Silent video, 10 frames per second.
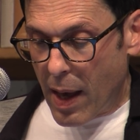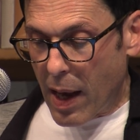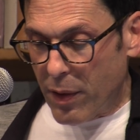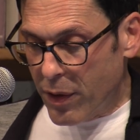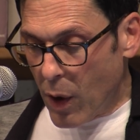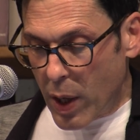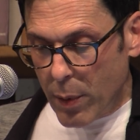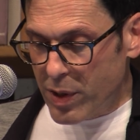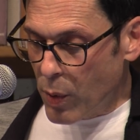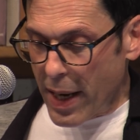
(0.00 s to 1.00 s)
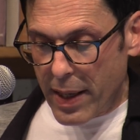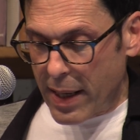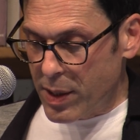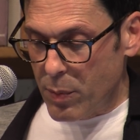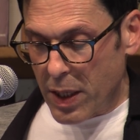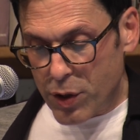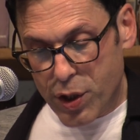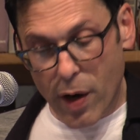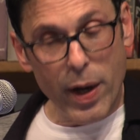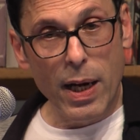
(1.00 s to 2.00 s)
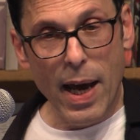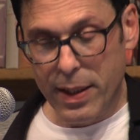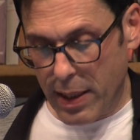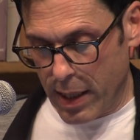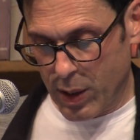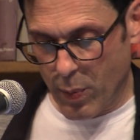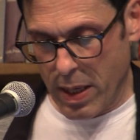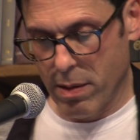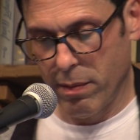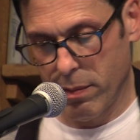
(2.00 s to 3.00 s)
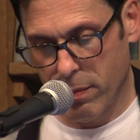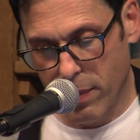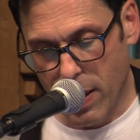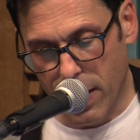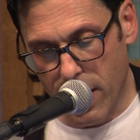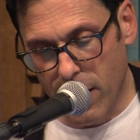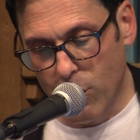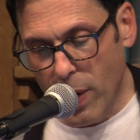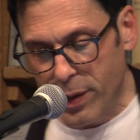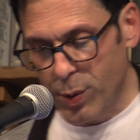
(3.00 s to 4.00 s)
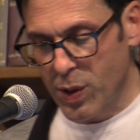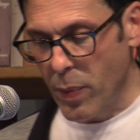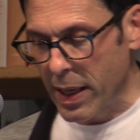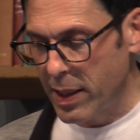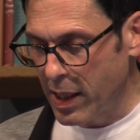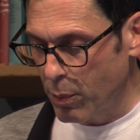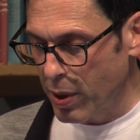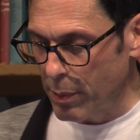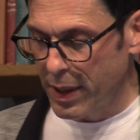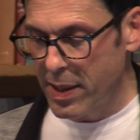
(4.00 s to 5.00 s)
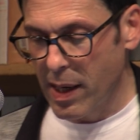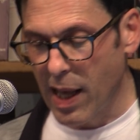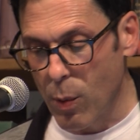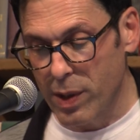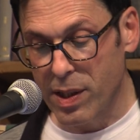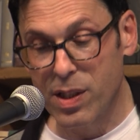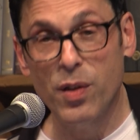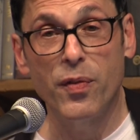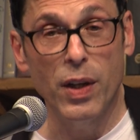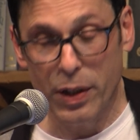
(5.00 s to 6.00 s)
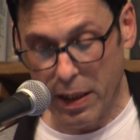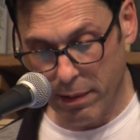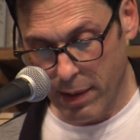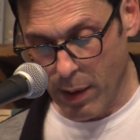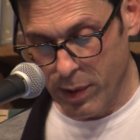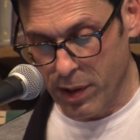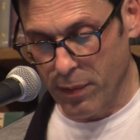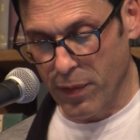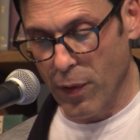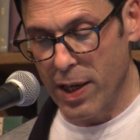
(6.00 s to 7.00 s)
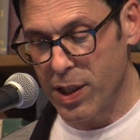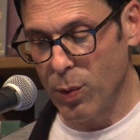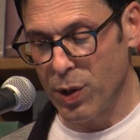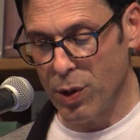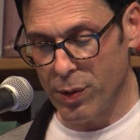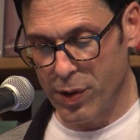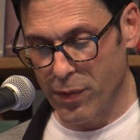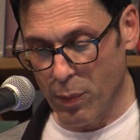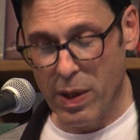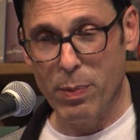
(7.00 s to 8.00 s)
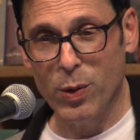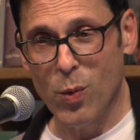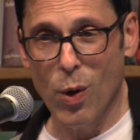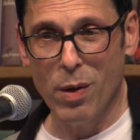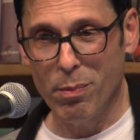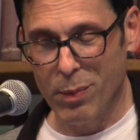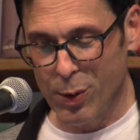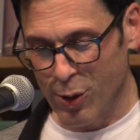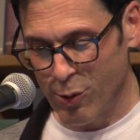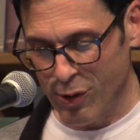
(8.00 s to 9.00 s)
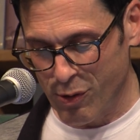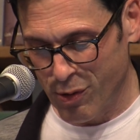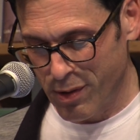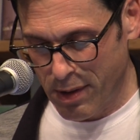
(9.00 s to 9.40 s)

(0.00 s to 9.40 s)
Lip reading: And though he was right next to me, Jerry and I did not speak. And in retrospect, he could probably tell I was a civilian. That was the phrase he would use for people who weren't musicians.